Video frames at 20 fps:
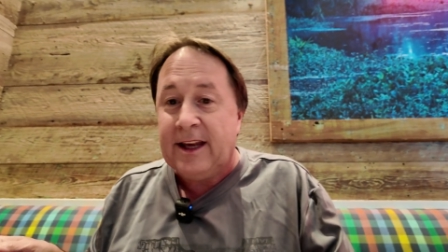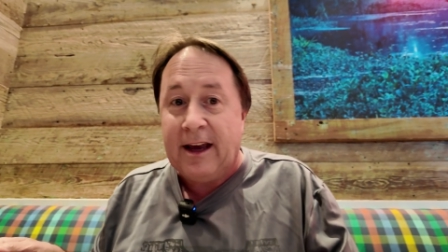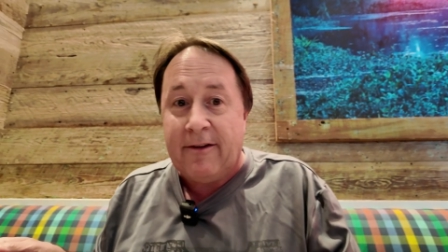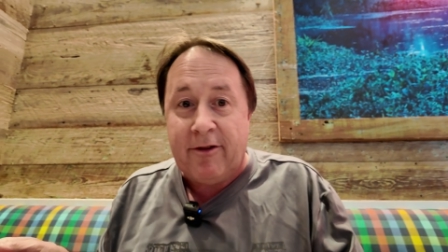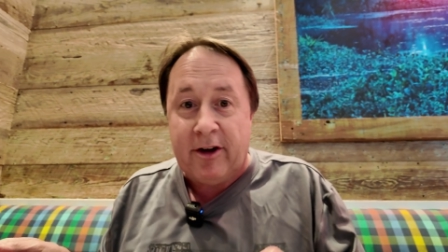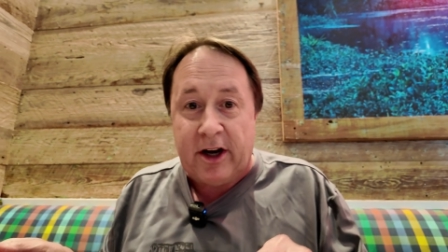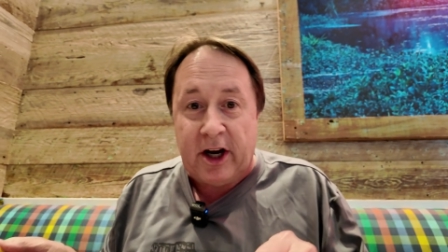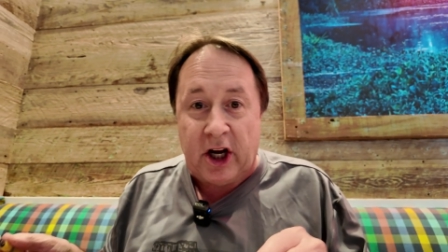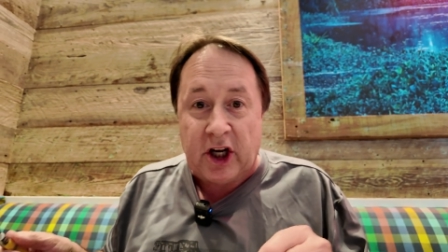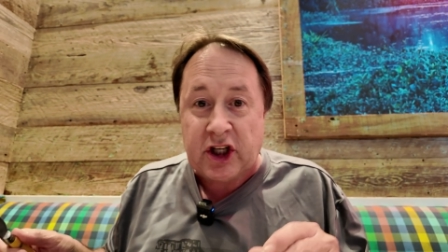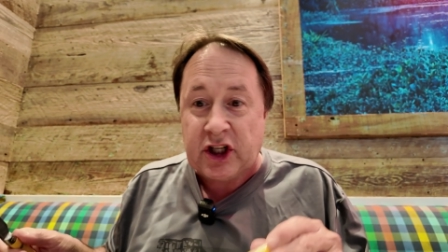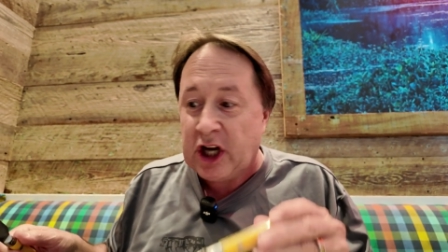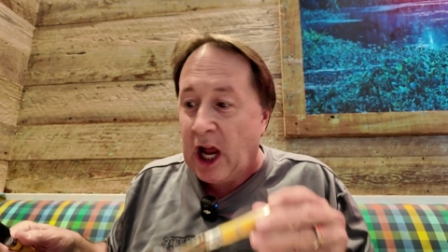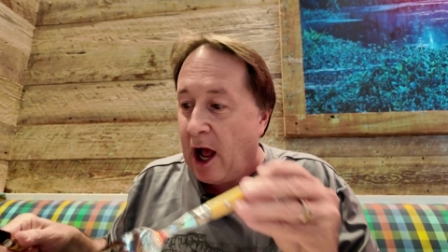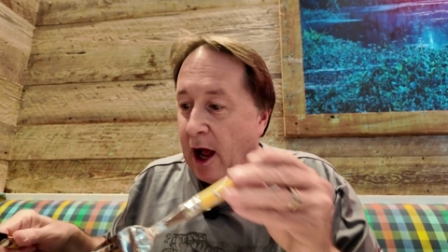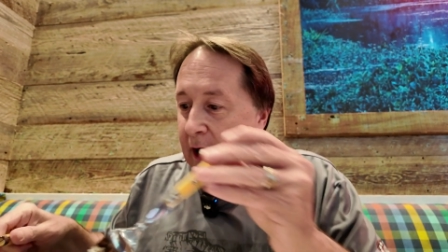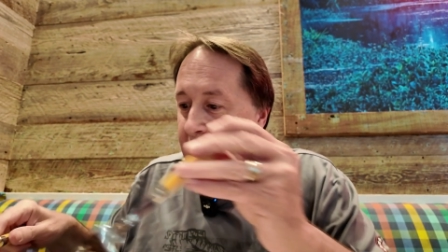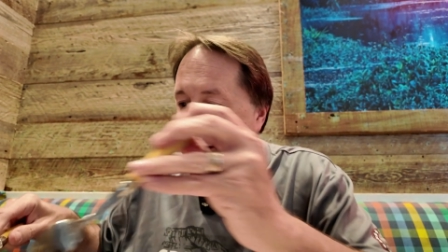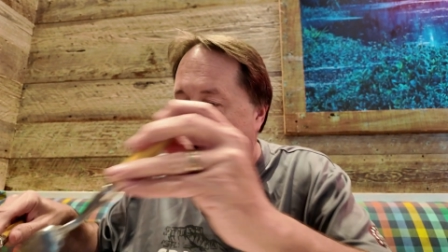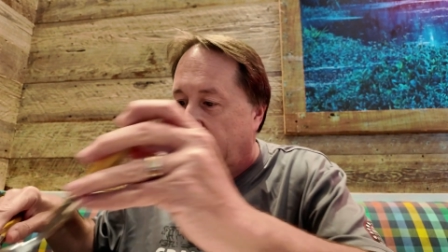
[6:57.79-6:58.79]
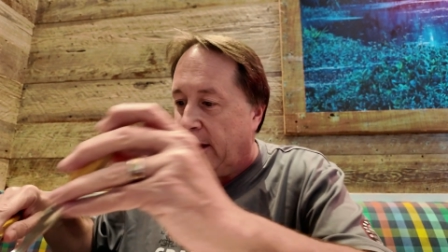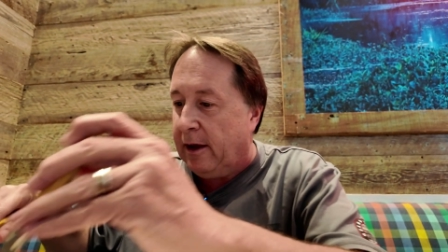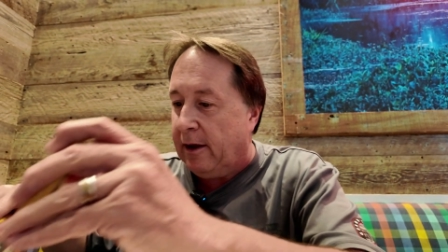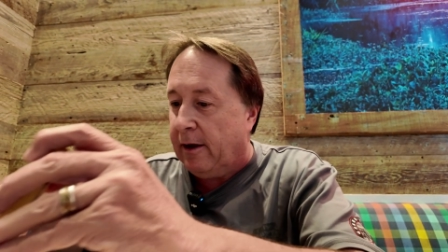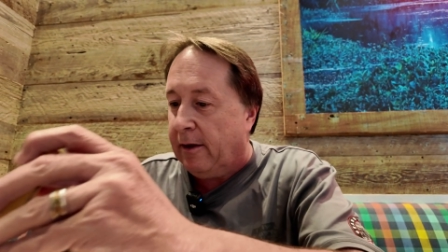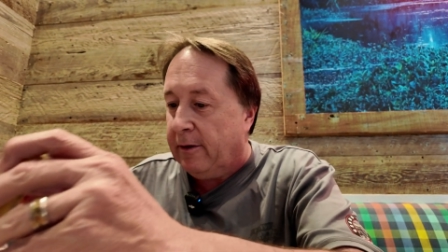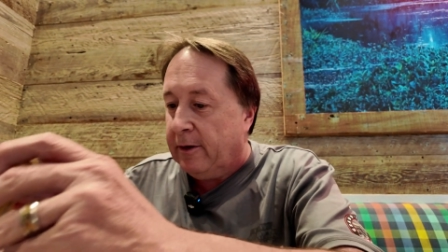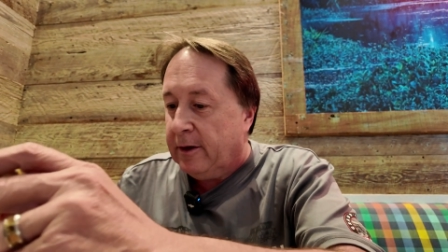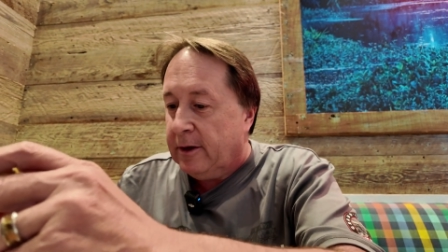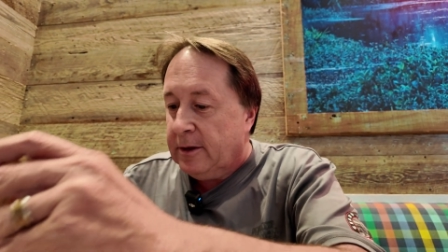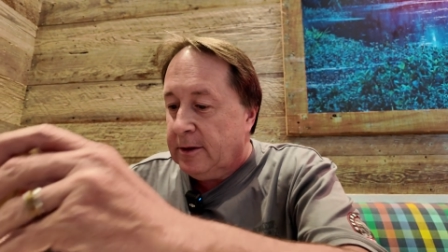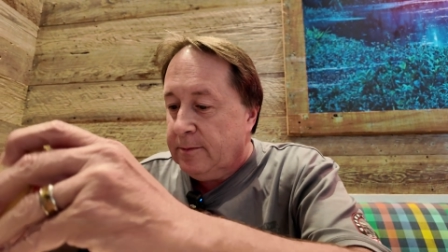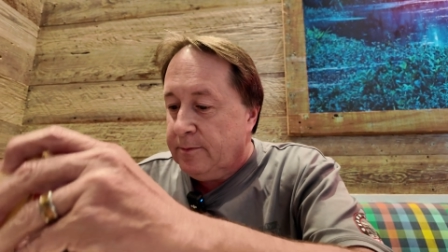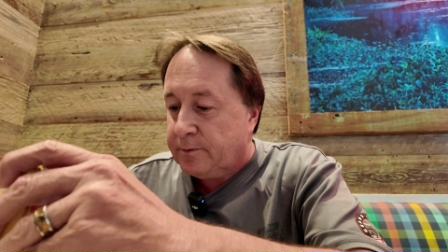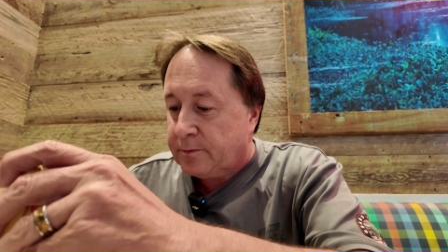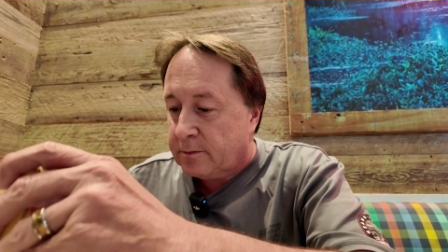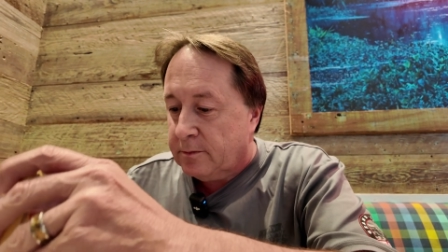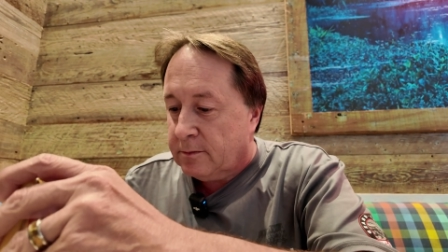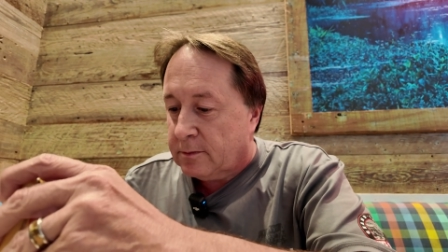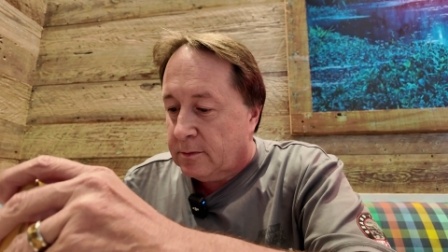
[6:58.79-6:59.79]
give it a shot here.
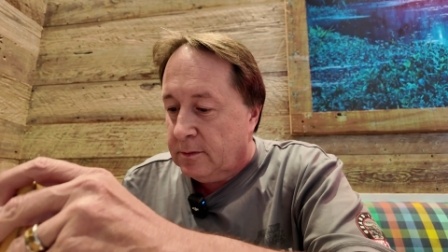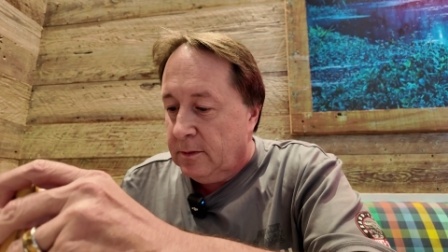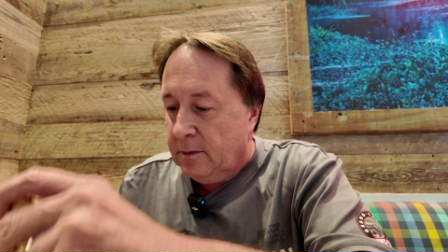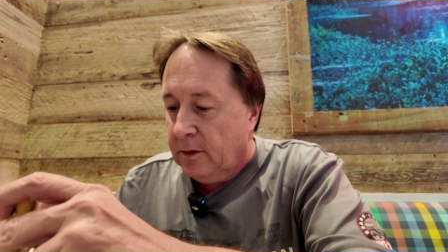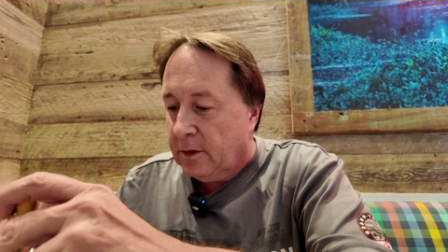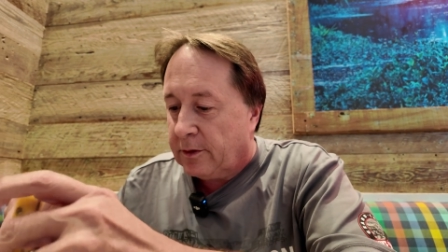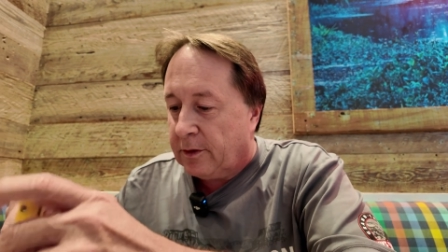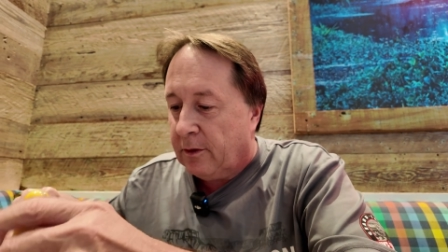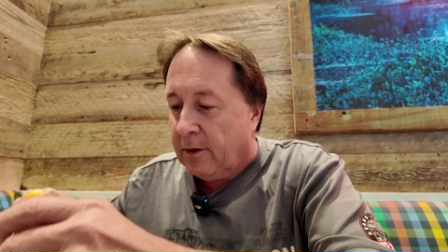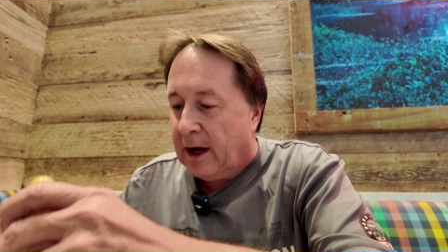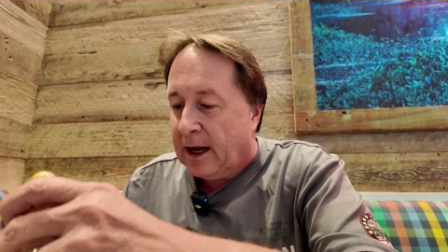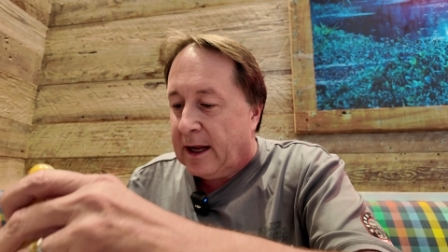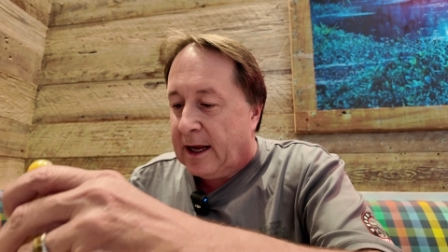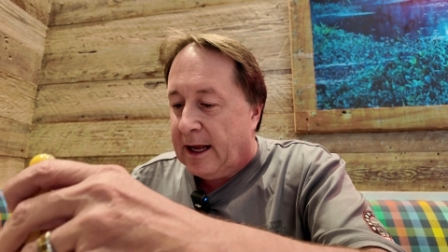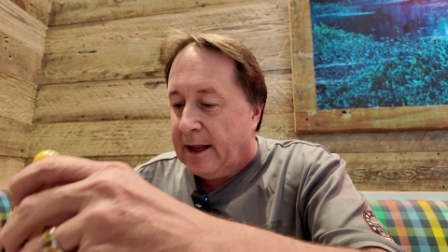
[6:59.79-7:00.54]
So I